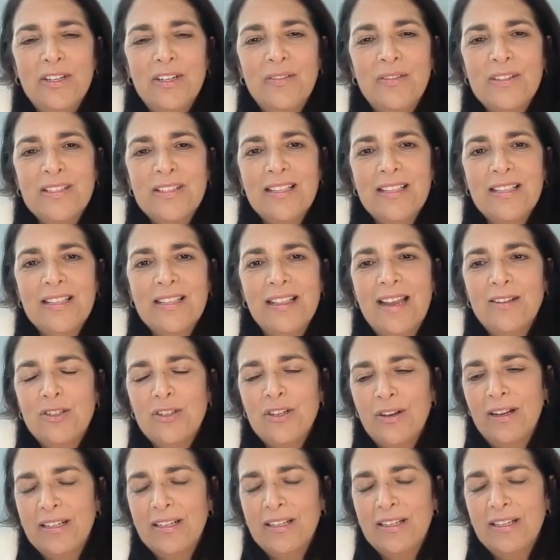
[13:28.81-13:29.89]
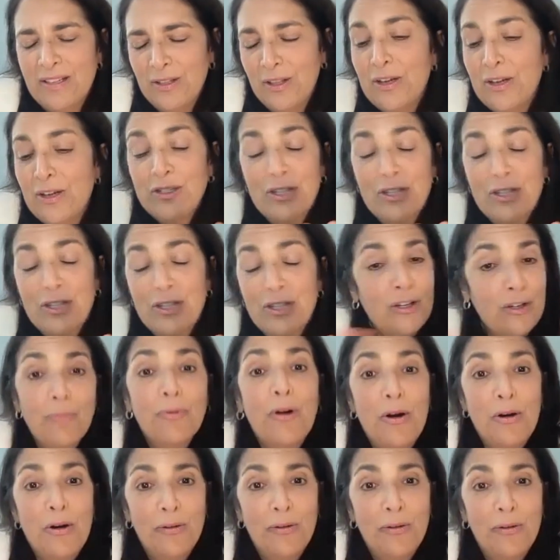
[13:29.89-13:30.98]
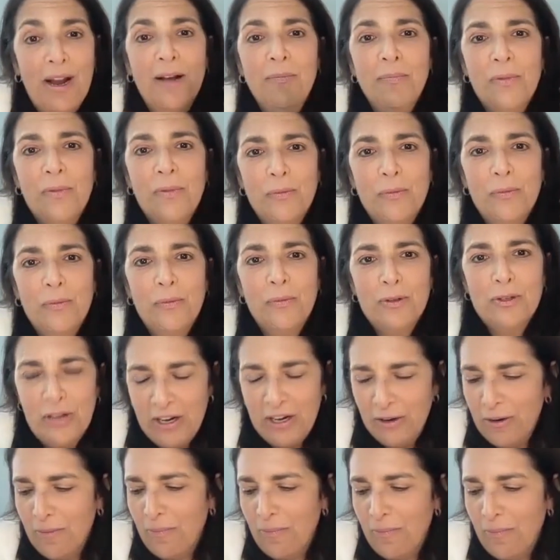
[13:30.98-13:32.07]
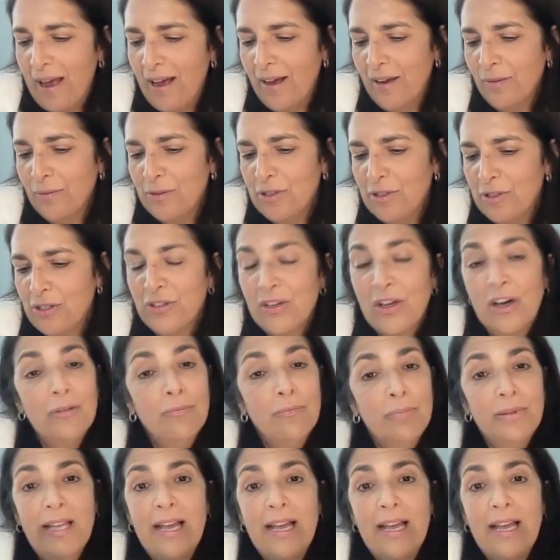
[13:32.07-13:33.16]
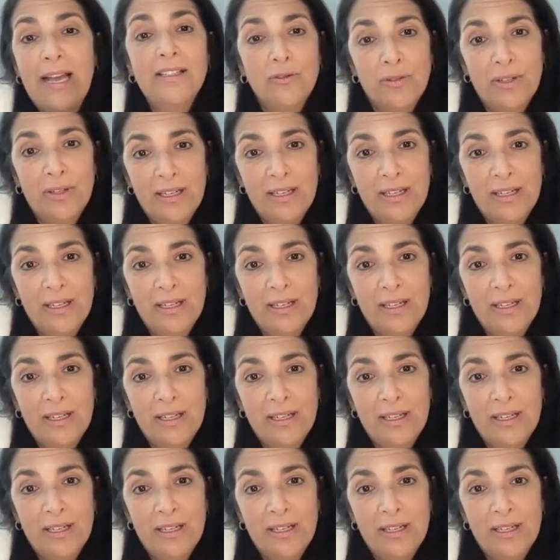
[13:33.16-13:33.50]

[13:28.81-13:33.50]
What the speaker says: Initiative is launching a new program, which you'll hear about, which is called Plant